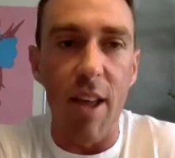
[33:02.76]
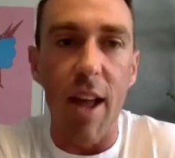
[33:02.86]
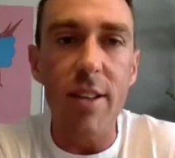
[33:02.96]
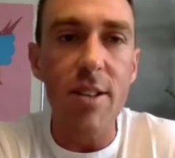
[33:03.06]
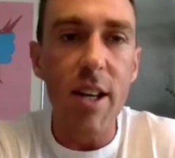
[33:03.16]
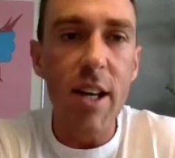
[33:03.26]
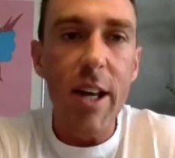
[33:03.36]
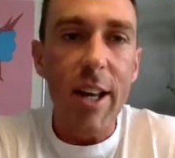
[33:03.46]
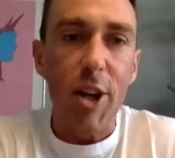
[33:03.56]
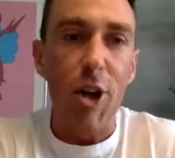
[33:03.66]
that,
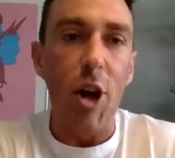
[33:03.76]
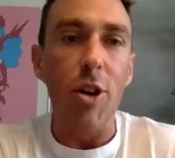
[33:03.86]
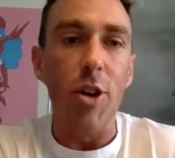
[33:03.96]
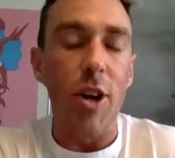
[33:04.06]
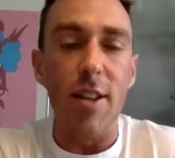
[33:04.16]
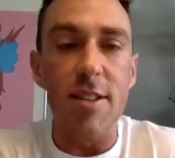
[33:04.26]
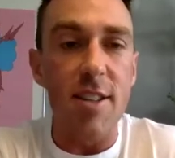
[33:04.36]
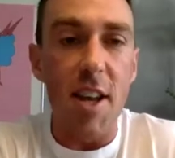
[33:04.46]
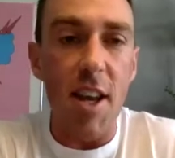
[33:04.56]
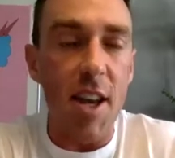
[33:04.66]
you know, you can
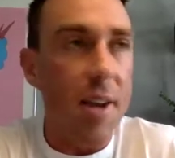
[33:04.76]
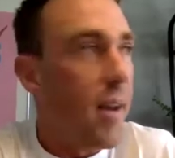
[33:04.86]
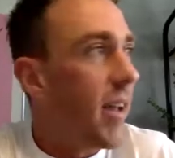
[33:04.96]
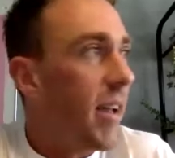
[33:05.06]
see.